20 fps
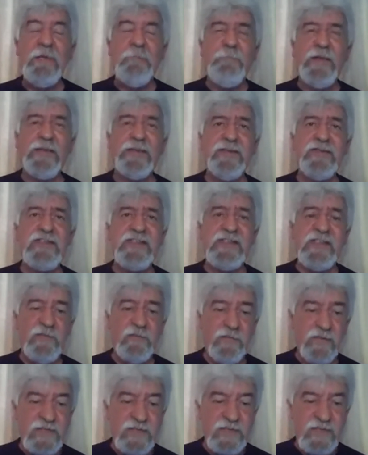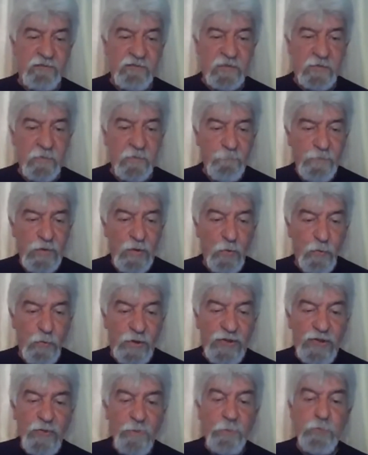Matthew 6 verse 7,
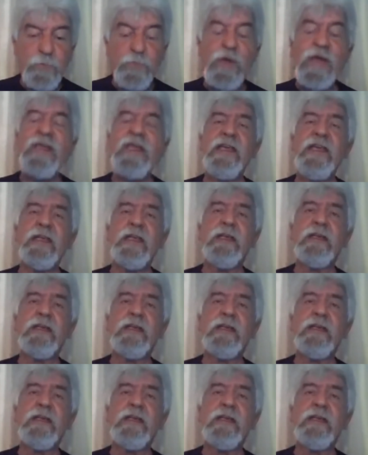when you pray,